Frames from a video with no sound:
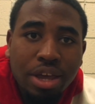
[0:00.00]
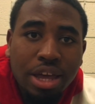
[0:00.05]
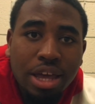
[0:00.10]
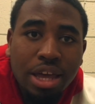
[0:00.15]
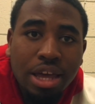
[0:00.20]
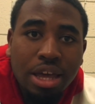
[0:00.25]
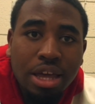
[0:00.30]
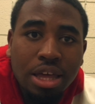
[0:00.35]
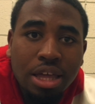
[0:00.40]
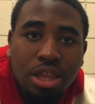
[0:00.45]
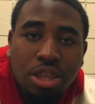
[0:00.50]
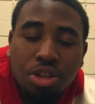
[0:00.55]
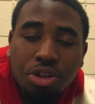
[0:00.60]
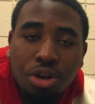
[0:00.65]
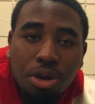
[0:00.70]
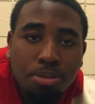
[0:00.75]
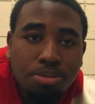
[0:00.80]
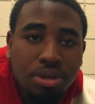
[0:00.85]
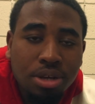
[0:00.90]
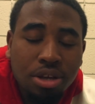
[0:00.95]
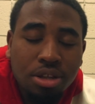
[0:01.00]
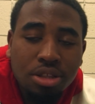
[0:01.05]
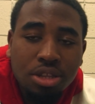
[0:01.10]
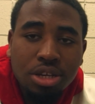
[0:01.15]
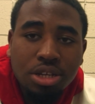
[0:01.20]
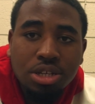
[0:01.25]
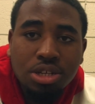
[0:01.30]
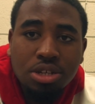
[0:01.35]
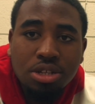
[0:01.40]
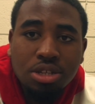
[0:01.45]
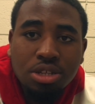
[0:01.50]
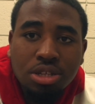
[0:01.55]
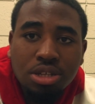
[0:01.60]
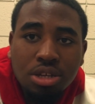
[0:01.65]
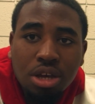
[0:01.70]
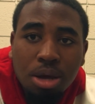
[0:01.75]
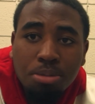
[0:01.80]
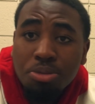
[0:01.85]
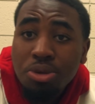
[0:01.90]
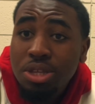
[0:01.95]
in terms and conditions
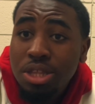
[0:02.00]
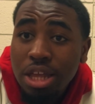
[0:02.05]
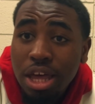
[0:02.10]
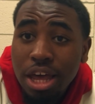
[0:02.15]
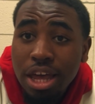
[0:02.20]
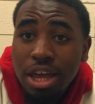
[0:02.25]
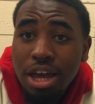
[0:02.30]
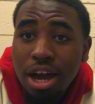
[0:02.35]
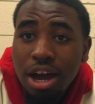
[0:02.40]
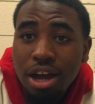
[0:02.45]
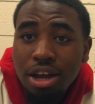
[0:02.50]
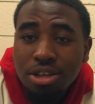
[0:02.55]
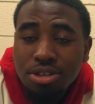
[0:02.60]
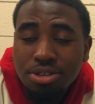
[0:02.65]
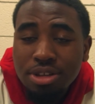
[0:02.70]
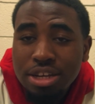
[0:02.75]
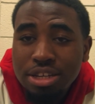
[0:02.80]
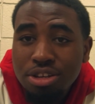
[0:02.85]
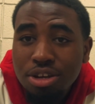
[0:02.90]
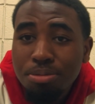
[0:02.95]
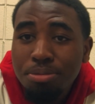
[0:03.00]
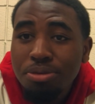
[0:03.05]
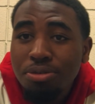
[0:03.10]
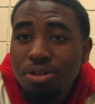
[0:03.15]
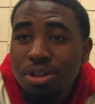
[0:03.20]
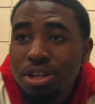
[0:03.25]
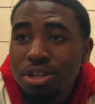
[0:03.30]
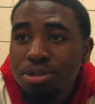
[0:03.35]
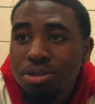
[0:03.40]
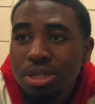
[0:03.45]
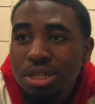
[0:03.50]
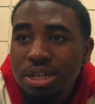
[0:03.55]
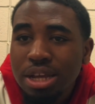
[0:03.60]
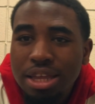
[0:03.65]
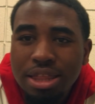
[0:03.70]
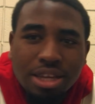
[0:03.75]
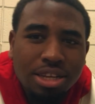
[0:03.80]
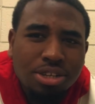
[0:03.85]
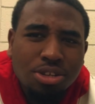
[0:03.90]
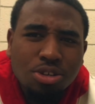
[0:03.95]
using AI. So that's gonna be really interesting. I
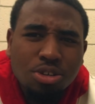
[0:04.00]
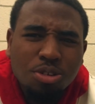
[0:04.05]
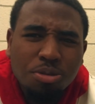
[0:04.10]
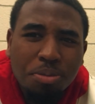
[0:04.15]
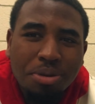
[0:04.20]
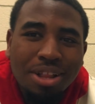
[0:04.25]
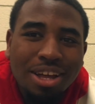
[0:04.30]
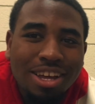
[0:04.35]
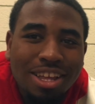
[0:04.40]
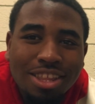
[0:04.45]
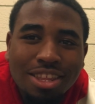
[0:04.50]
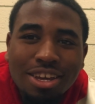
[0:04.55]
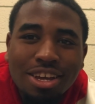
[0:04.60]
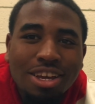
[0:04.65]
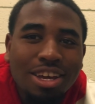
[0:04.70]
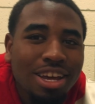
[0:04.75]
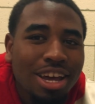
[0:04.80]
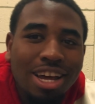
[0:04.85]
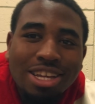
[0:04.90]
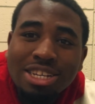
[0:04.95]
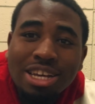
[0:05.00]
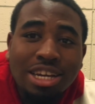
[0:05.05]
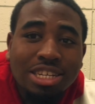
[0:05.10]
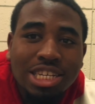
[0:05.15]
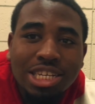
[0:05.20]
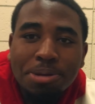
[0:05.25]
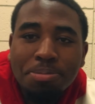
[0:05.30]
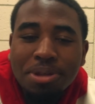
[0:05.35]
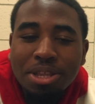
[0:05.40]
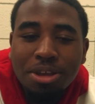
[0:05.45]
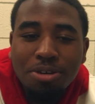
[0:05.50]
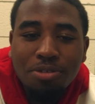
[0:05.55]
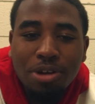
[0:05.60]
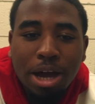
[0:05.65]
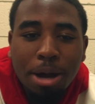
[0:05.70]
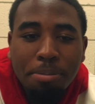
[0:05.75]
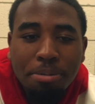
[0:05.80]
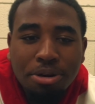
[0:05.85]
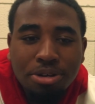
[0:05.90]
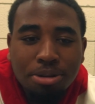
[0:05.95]
think it's just be like a ChatGPT
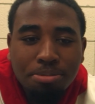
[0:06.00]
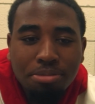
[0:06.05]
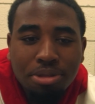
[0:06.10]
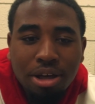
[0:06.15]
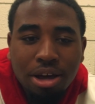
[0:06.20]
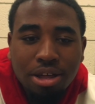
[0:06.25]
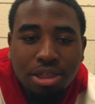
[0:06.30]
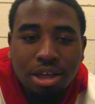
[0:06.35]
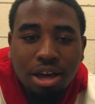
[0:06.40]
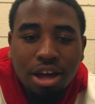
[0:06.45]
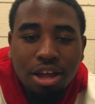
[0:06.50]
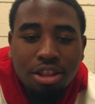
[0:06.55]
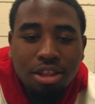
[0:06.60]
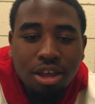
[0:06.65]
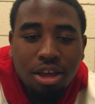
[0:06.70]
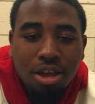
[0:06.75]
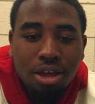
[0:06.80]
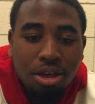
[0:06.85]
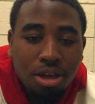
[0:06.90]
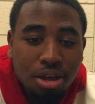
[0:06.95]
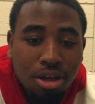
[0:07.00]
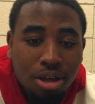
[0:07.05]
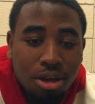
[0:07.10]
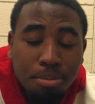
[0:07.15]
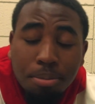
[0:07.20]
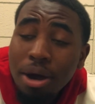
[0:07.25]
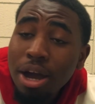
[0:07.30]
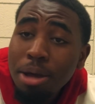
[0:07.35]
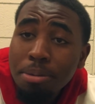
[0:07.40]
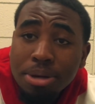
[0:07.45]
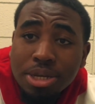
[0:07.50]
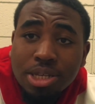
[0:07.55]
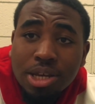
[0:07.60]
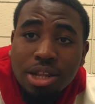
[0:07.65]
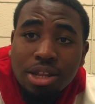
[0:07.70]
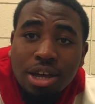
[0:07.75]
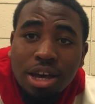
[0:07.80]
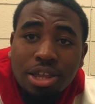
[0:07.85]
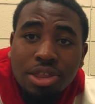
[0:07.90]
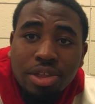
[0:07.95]
wrapper or something like that. But I am
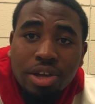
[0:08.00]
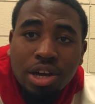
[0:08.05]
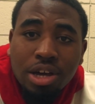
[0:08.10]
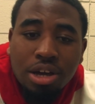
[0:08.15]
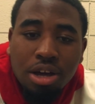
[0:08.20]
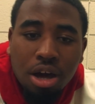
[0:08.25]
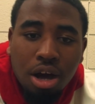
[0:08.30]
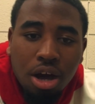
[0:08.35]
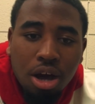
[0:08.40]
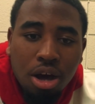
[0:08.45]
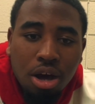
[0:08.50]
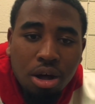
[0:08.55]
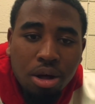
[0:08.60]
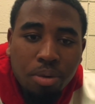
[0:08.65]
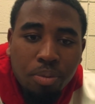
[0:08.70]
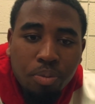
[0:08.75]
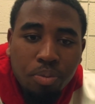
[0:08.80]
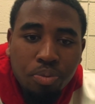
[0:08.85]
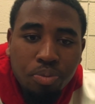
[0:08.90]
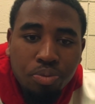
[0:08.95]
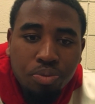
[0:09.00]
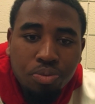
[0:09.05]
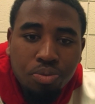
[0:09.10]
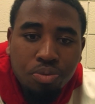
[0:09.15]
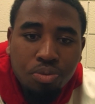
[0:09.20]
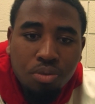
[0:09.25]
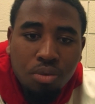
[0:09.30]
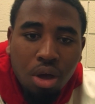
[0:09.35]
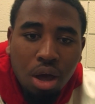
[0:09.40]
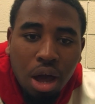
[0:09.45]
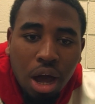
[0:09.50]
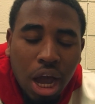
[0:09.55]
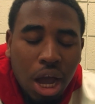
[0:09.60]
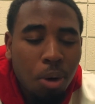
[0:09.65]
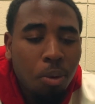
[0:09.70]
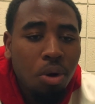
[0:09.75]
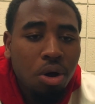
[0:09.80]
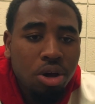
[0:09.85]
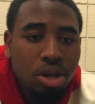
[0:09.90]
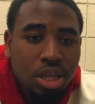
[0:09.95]
excited. I think I
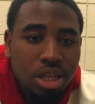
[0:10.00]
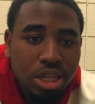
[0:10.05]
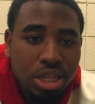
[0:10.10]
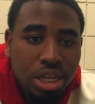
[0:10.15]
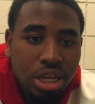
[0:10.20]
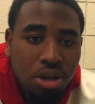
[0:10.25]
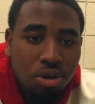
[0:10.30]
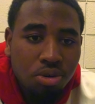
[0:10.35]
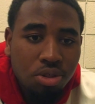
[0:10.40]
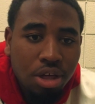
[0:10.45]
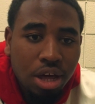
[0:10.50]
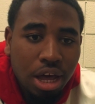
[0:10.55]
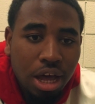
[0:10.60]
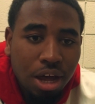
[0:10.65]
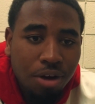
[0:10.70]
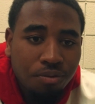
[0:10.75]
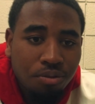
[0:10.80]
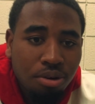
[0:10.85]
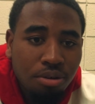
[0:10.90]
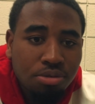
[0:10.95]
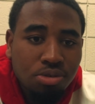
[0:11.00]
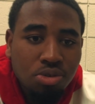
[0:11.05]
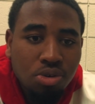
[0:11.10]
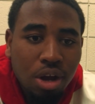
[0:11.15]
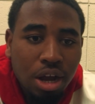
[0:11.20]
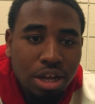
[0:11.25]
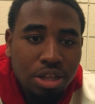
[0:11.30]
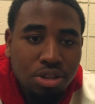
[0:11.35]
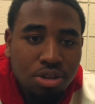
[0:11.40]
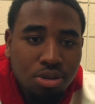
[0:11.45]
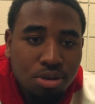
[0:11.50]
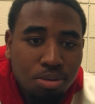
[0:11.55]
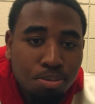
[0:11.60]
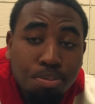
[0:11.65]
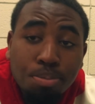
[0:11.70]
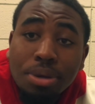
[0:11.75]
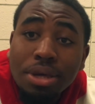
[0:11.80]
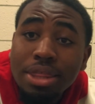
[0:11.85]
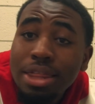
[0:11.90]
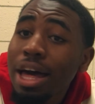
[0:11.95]
want to continue that effort of trying to
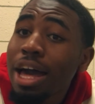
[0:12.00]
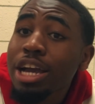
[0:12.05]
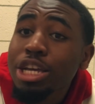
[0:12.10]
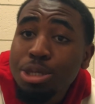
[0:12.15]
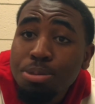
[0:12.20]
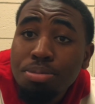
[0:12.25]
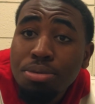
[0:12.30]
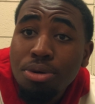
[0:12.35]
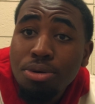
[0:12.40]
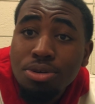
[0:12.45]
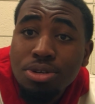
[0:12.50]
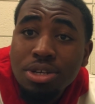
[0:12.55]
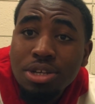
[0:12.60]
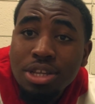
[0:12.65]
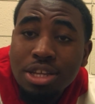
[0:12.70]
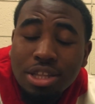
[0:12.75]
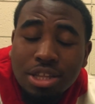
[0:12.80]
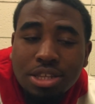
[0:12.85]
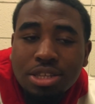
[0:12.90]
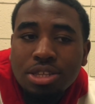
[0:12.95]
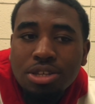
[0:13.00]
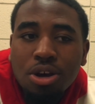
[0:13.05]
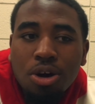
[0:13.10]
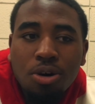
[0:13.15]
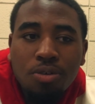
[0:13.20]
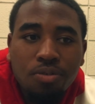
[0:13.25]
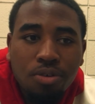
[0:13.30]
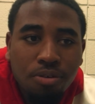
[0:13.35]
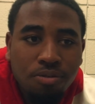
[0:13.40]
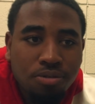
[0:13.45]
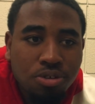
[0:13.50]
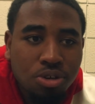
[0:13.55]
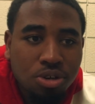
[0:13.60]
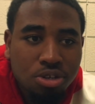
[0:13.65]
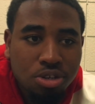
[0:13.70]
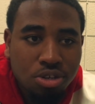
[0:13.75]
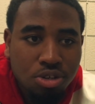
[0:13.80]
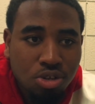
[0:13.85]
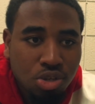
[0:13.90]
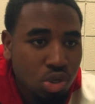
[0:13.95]
be that explosion in itself of
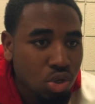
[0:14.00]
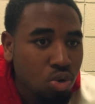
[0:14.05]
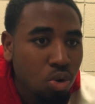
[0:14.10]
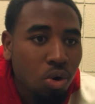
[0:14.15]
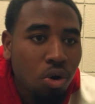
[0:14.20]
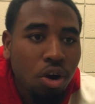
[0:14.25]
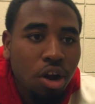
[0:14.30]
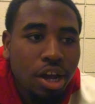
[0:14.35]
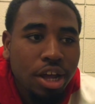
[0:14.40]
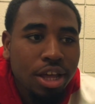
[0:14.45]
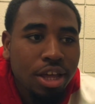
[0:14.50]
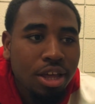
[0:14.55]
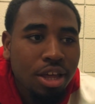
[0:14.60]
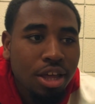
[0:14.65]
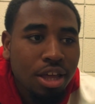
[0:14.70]
just joy